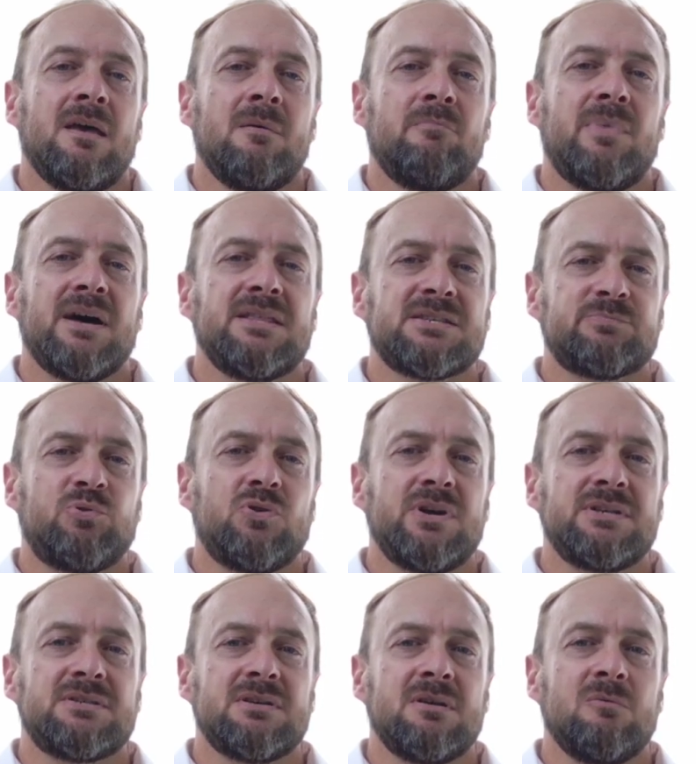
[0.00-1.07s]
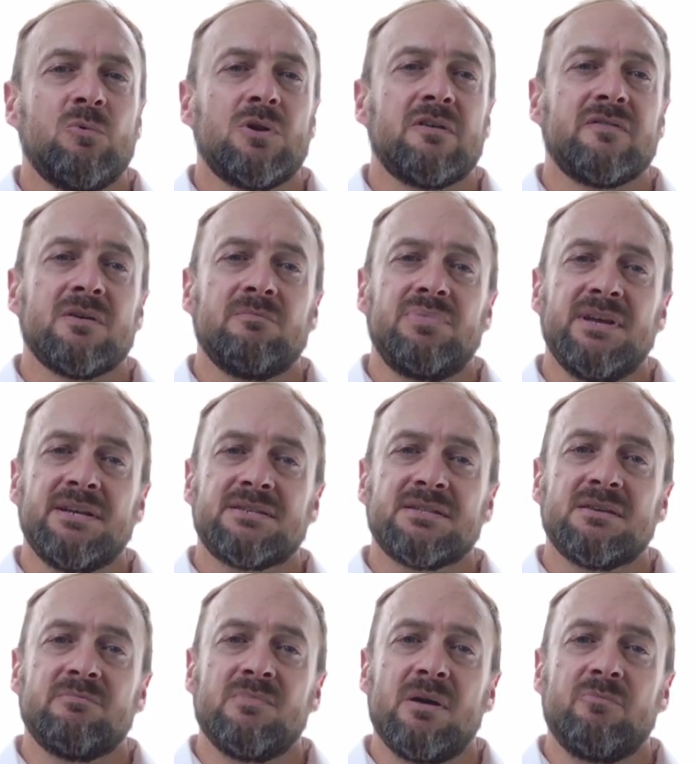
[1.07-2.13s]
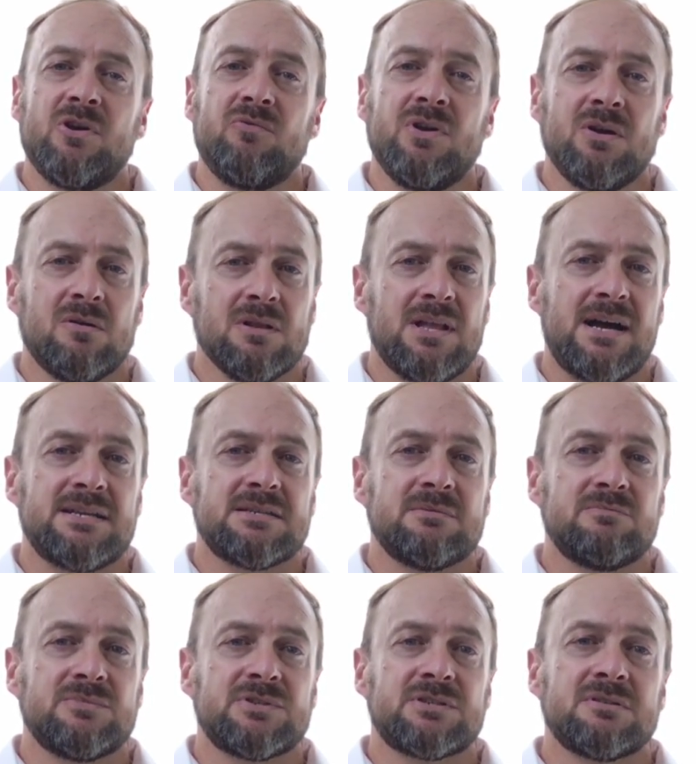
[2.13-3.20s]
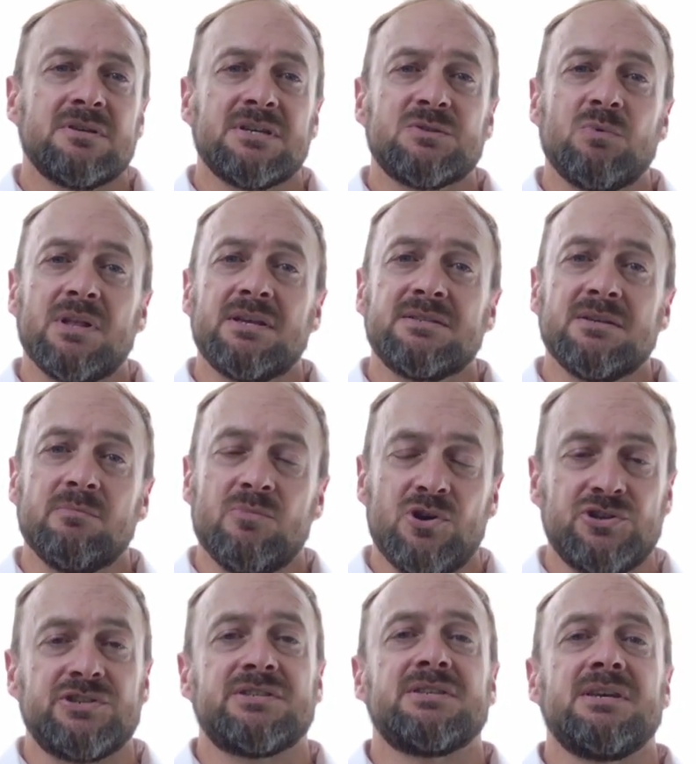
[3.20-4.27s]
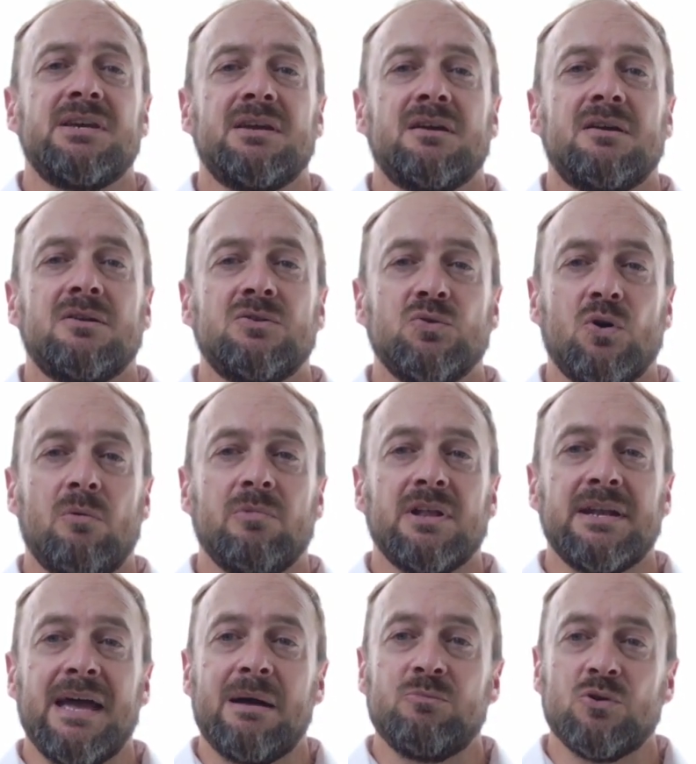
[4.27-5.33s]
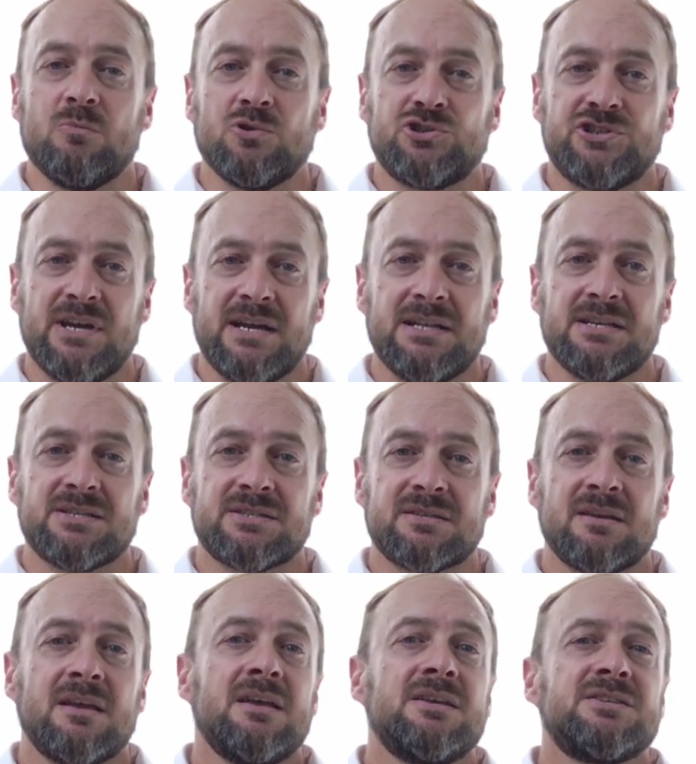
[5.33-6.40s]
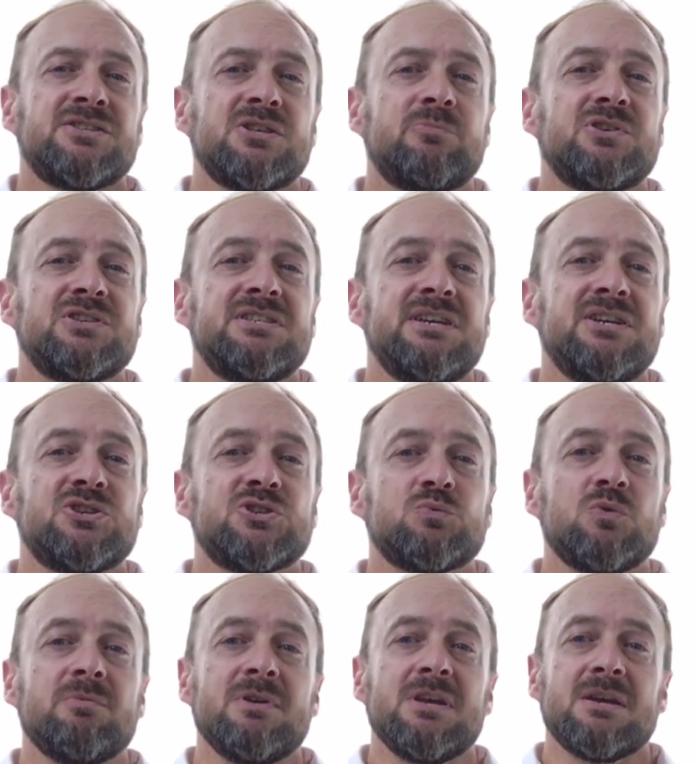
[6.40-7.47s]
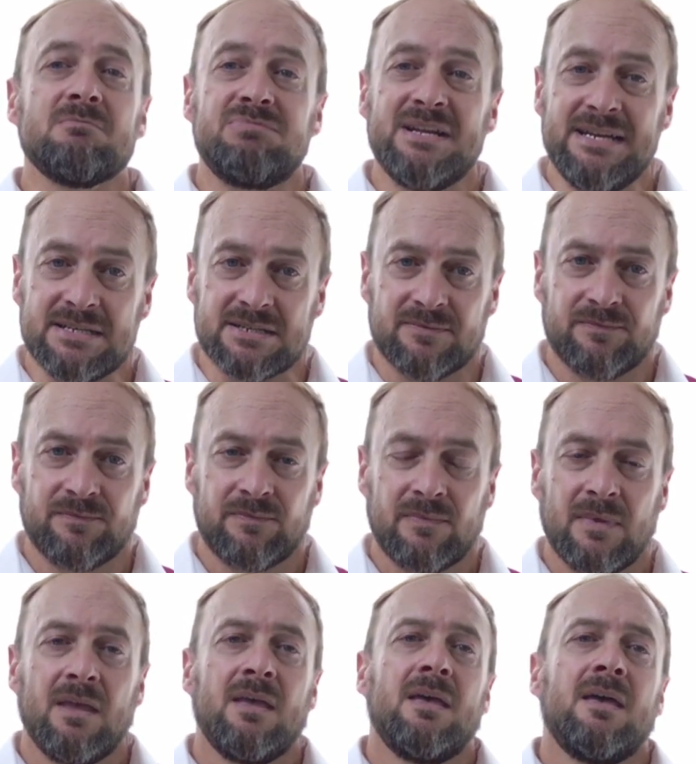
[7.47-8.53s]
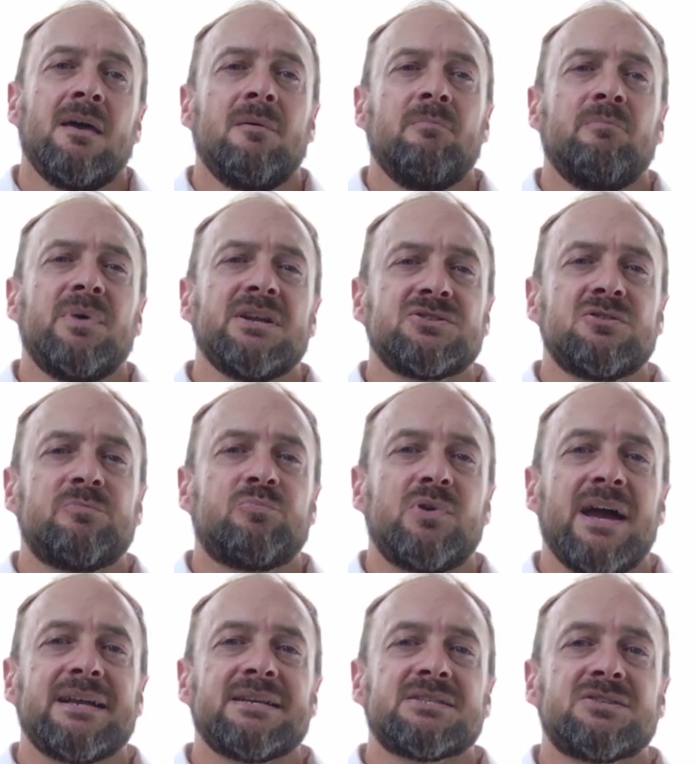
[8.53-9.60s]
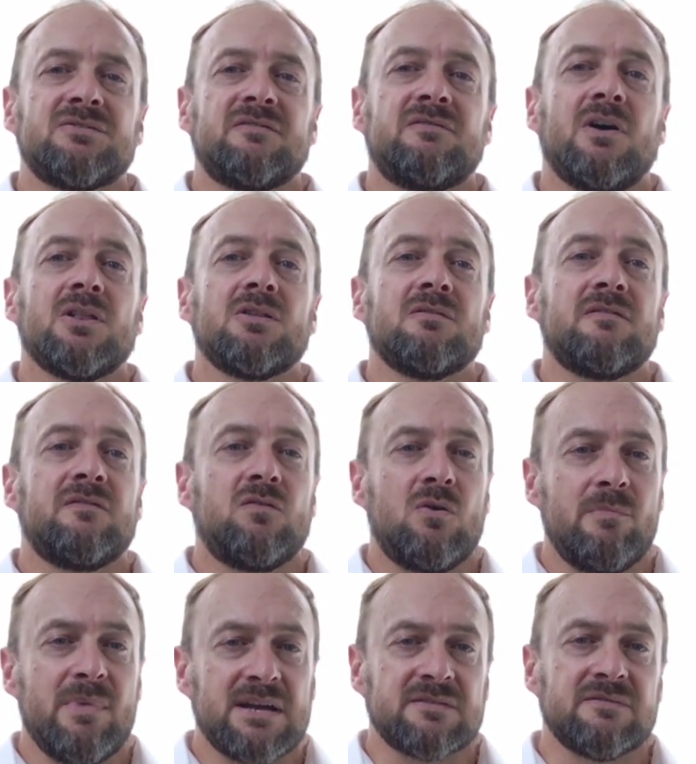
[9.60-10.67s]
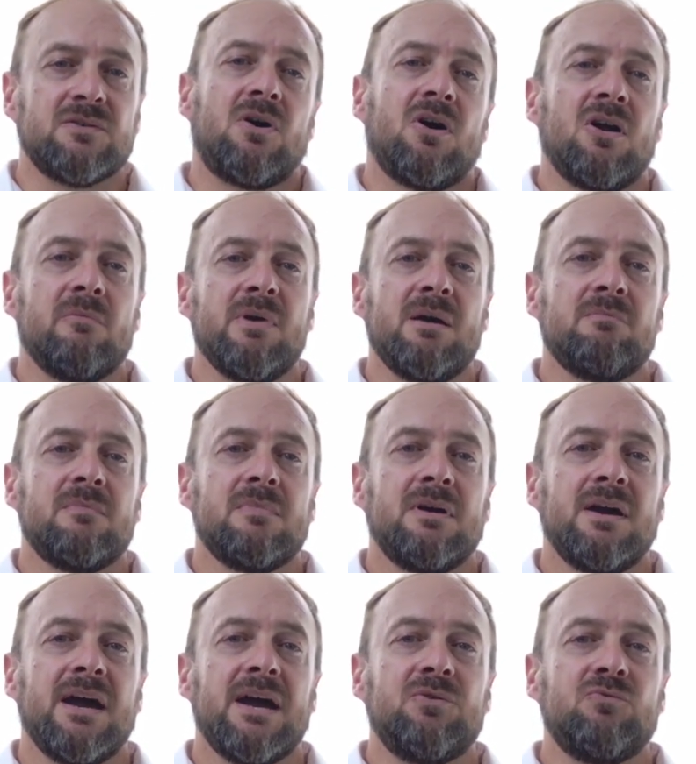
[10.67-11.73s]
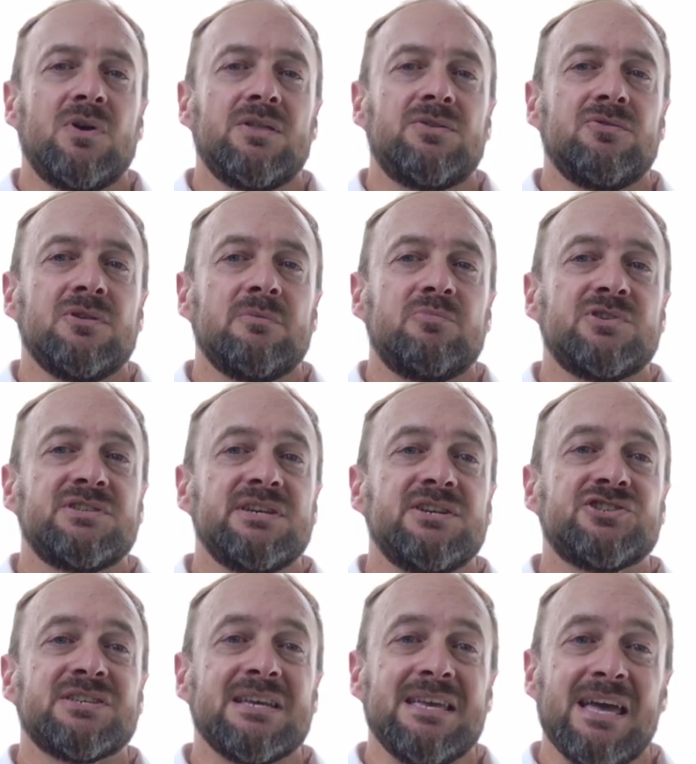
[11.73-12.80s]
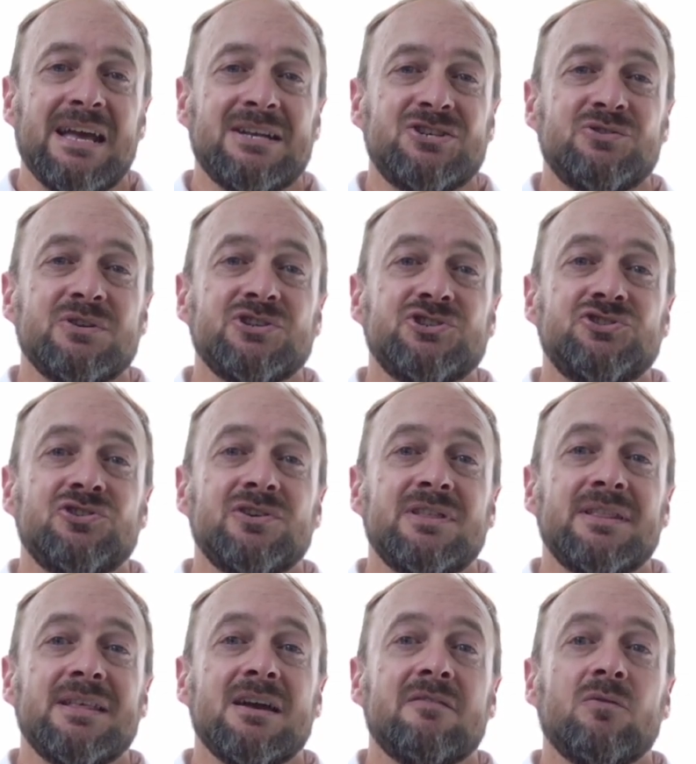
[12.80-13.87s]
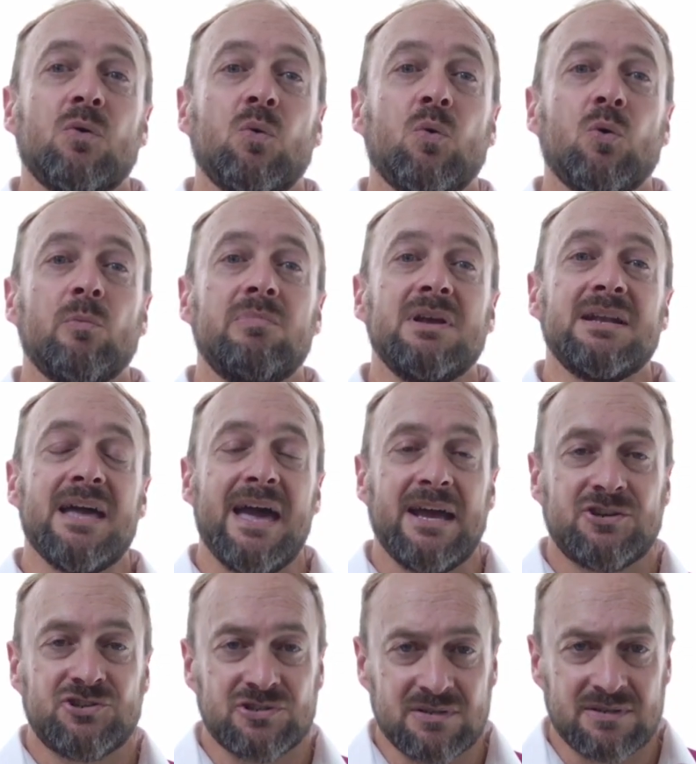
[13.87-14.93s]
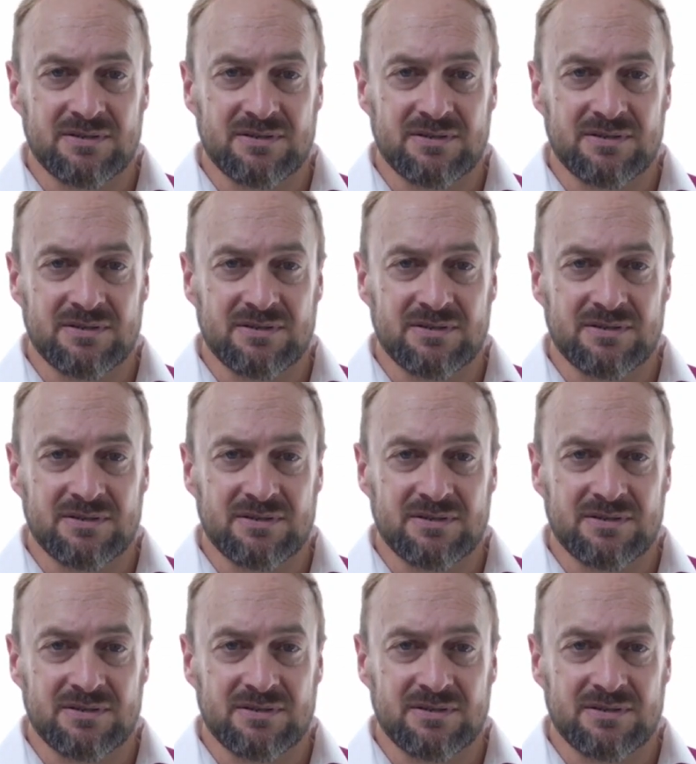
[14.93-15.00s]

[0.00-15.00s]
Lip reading: By this point, we would have completed the memory recall items, as well as the emergency, normal and abnormal checklists, so the procedures will be complete. But it's good practice to follow the format of the RMM and run through the procedures again to ensure that they have all been actioned.